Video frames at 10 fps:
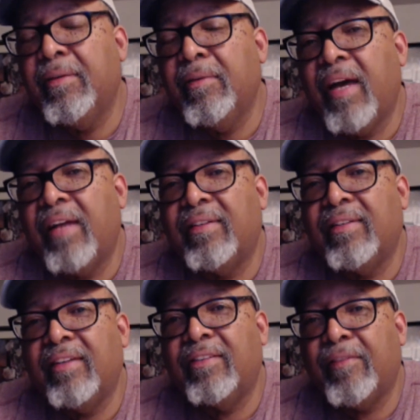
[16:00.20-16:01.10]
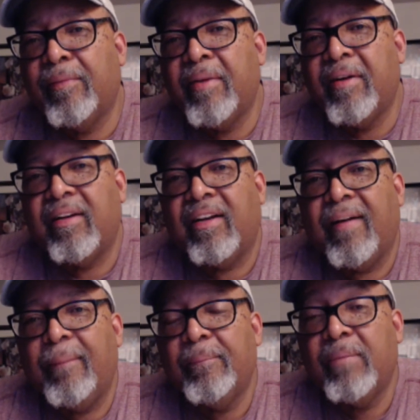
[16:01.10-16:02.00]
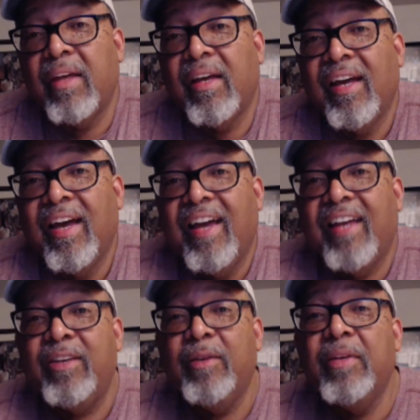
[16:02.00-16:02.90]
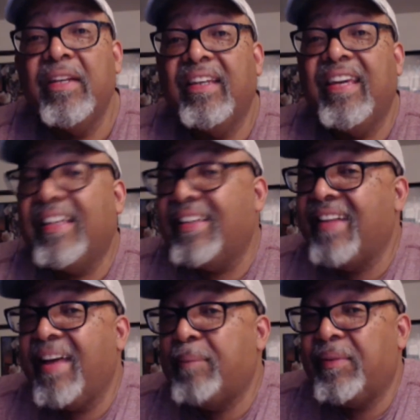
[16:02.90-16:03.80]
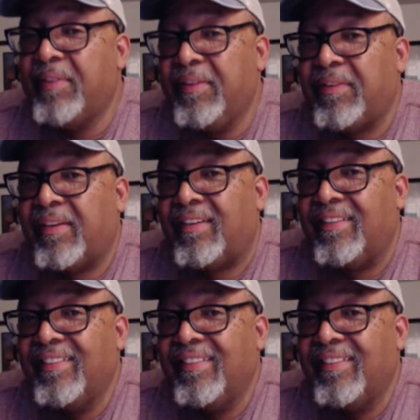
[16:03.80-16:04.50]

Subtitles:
of the United States of America. And you didn't get to that position.